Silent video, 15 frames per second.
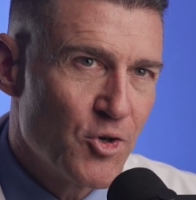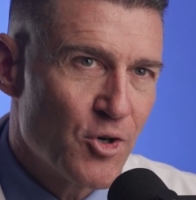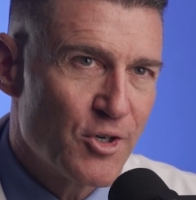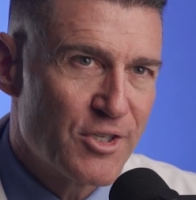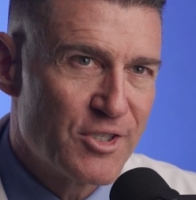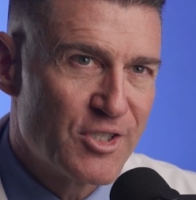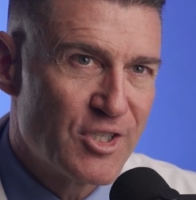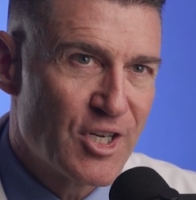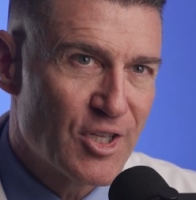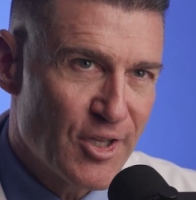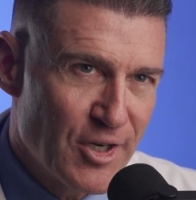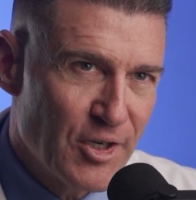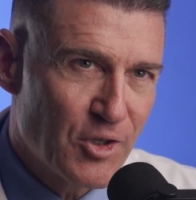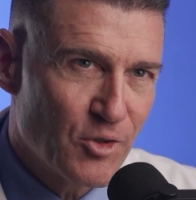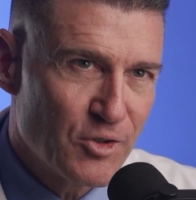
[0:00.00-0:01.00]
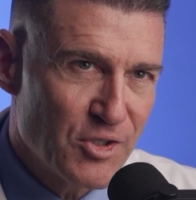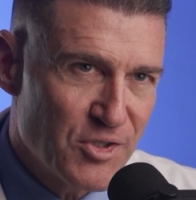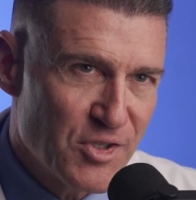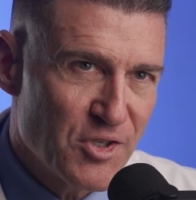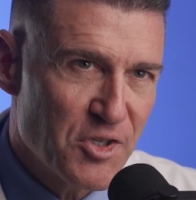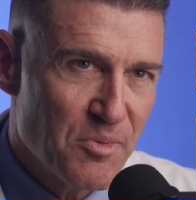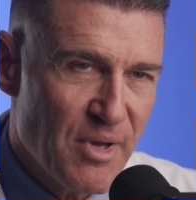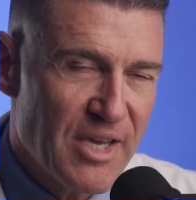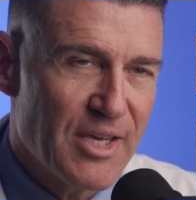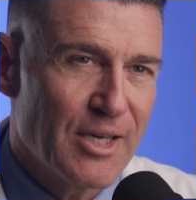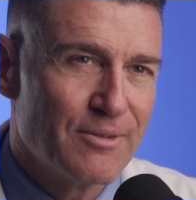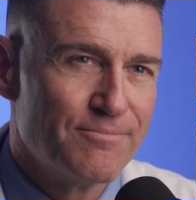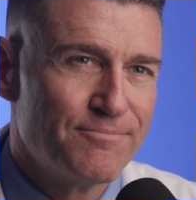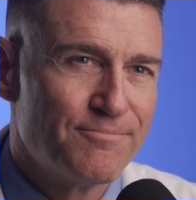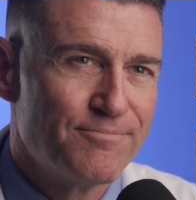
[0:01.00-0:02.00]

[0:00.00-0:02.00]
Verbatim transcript: your clinical decision making.